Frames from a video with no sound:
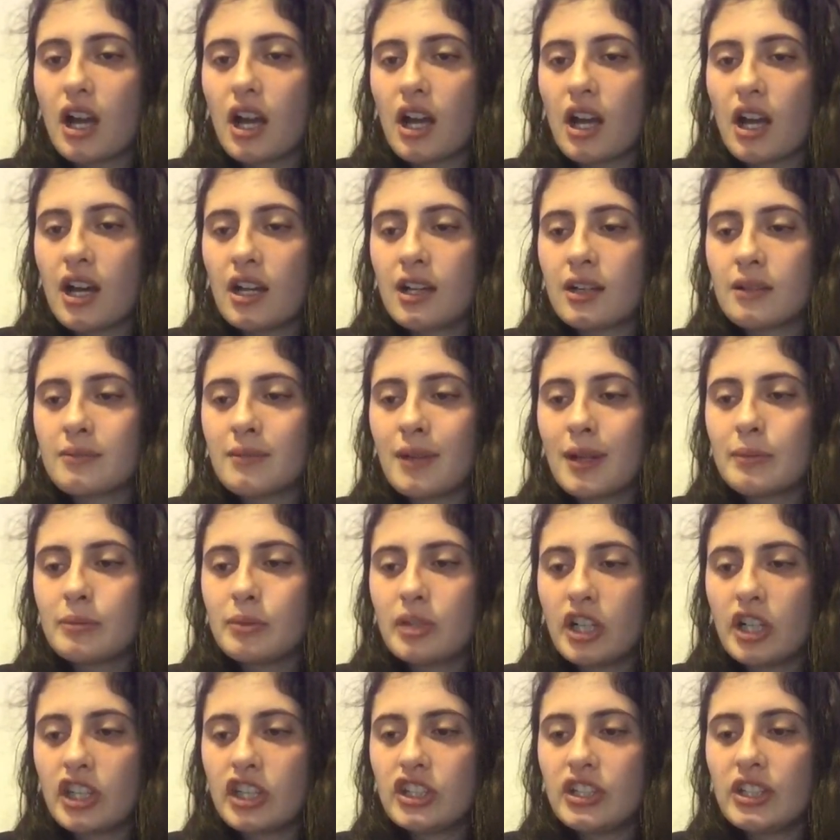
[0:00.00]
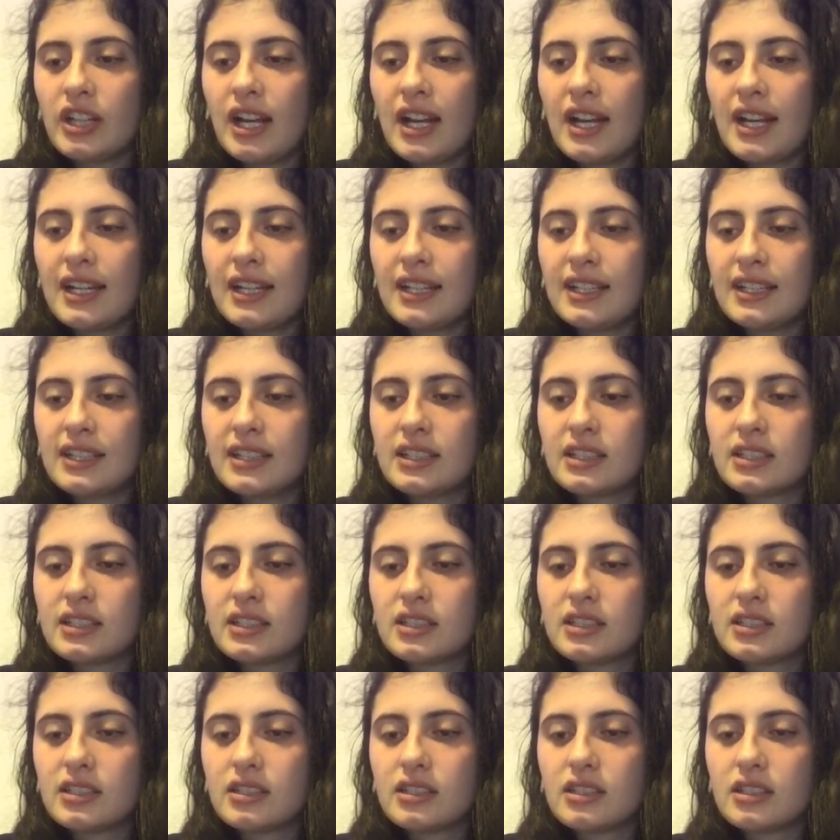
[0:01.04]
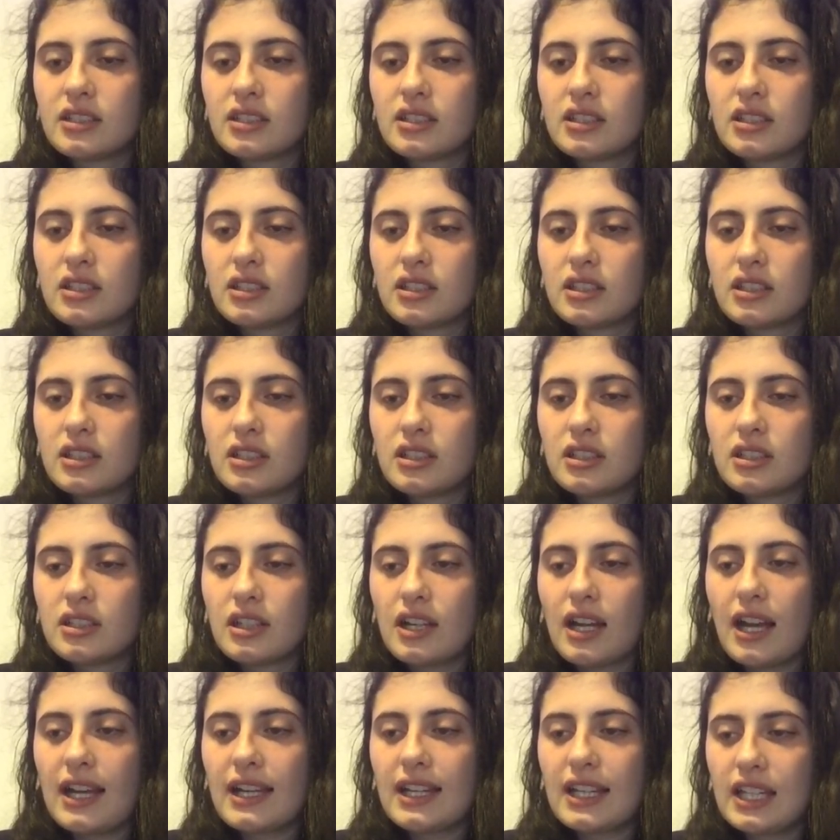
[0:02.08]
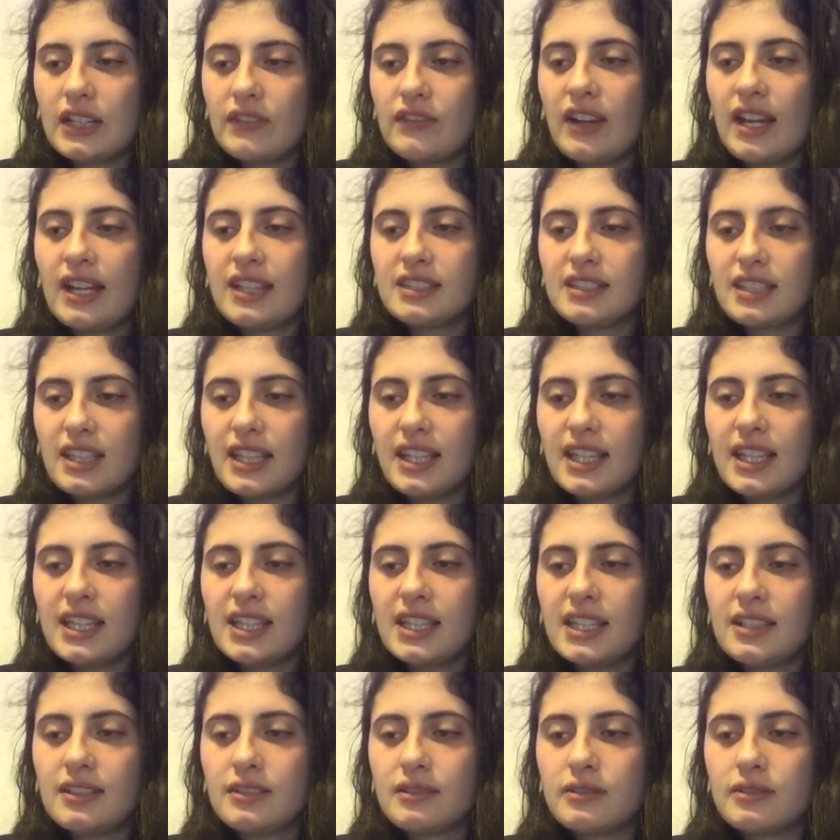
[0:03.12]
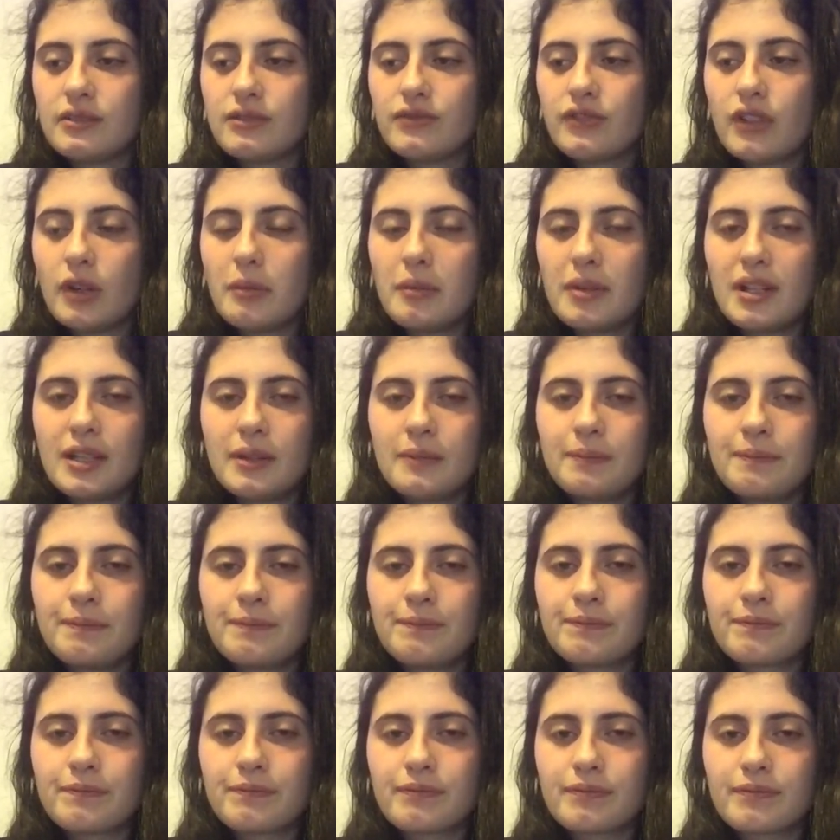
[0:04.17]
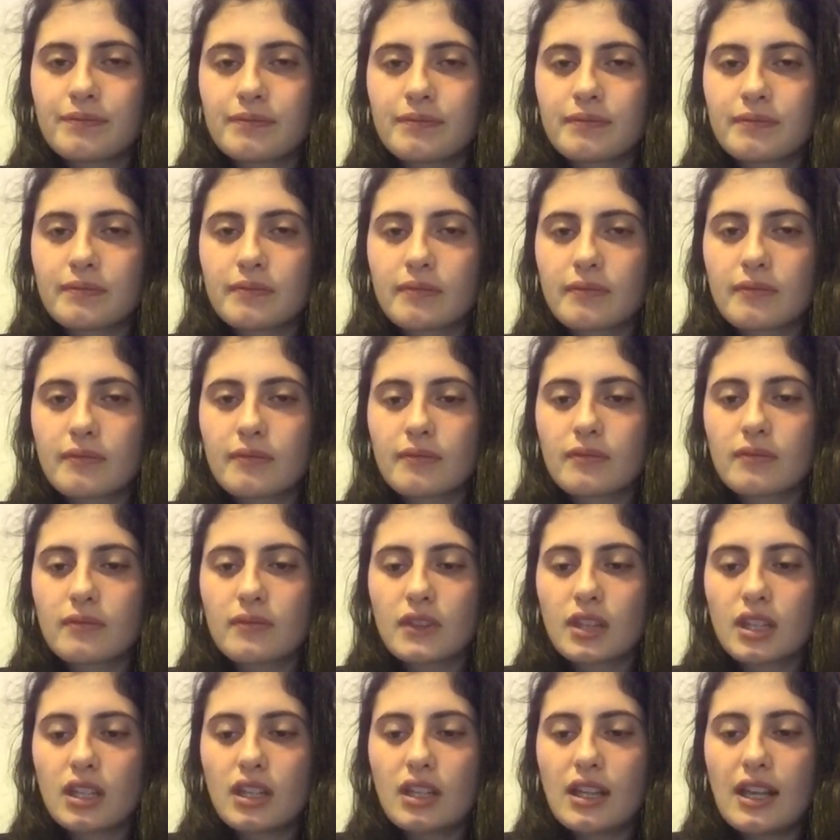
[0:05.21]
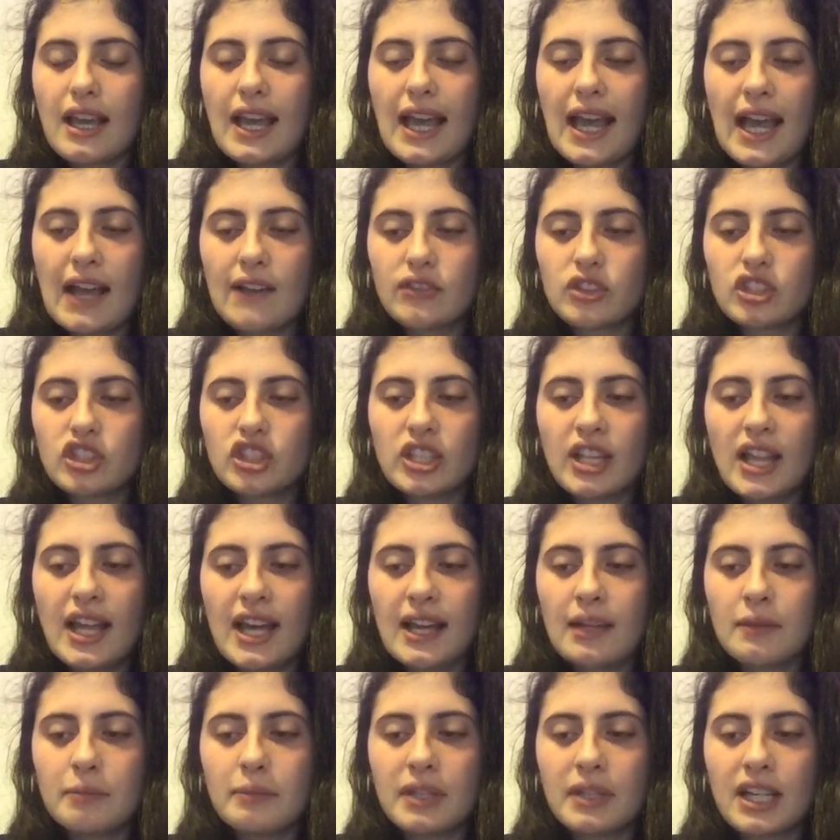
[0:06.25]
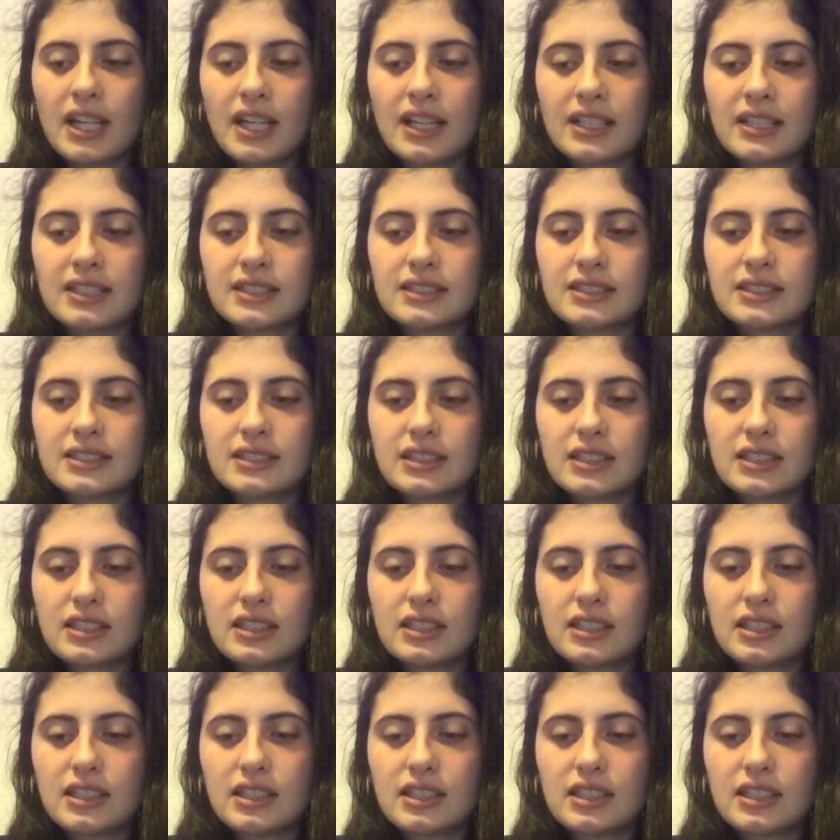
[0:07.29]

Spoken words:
My brother and I kind of isolated from him after that because,